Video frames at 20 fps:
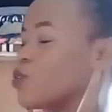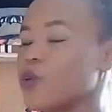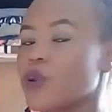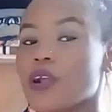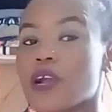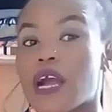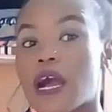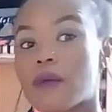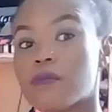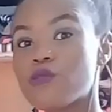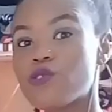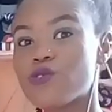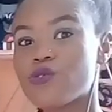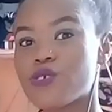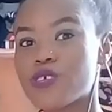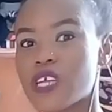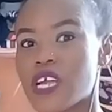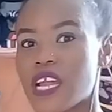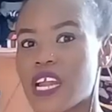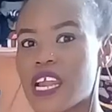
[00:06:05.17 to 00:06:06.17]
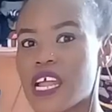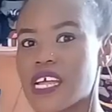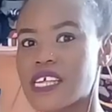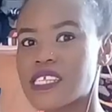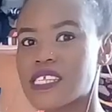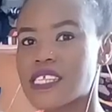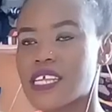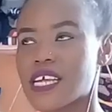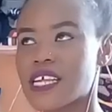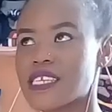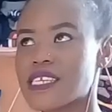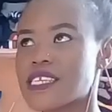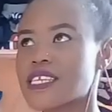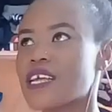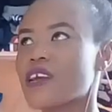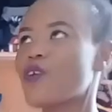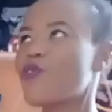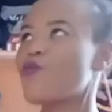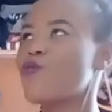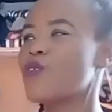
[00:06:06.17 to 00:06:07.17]
you'll come to realize that
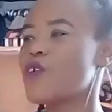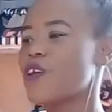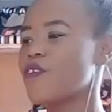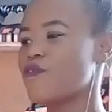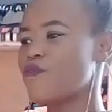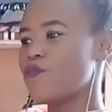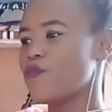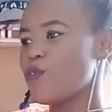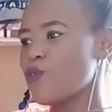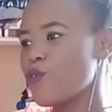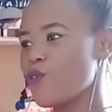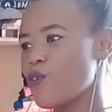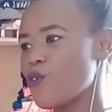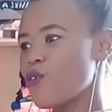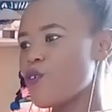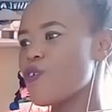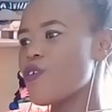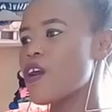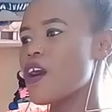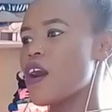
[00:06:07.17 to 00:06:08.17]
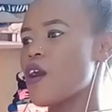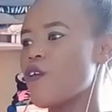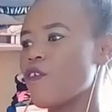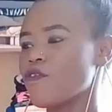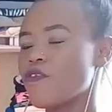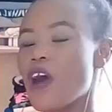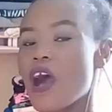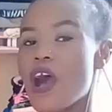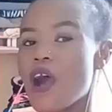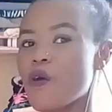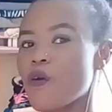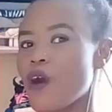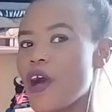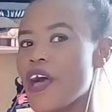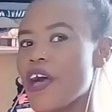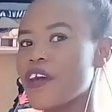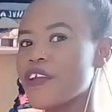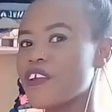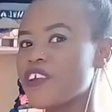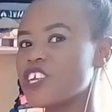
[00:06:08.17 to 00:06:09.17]
kuna flow of how
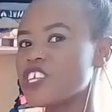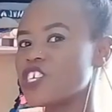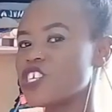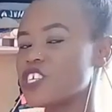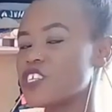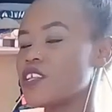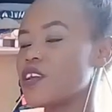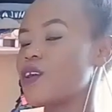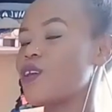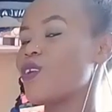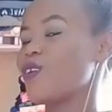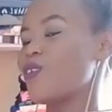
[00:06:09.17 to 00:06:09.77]
I arrange the